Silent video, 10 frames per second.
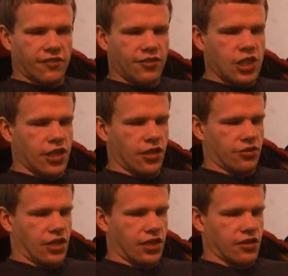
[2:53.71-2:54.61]

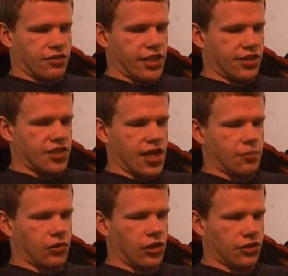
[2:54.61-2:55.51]
videos, I just let the
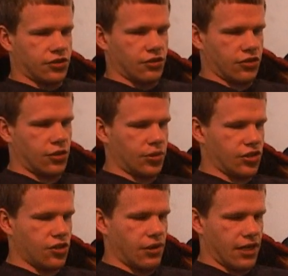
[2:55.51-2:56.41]
tape roll, so it's
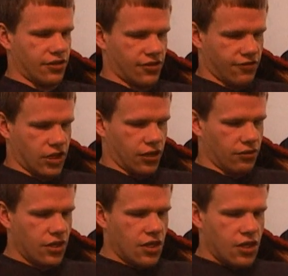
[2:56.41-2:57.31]
almost 2 hours of
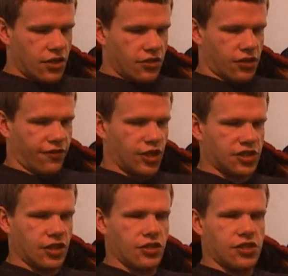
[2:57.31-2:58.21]
video. So the
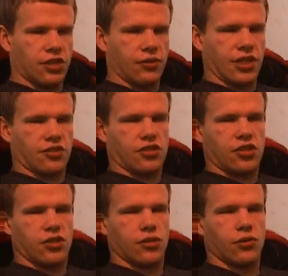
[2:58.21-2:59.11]
first thing to do is
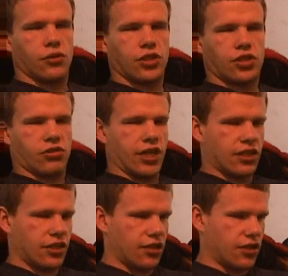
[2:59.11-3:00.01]
to
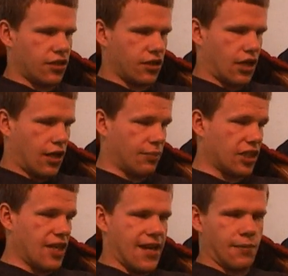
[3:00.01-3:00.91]
shrink, get the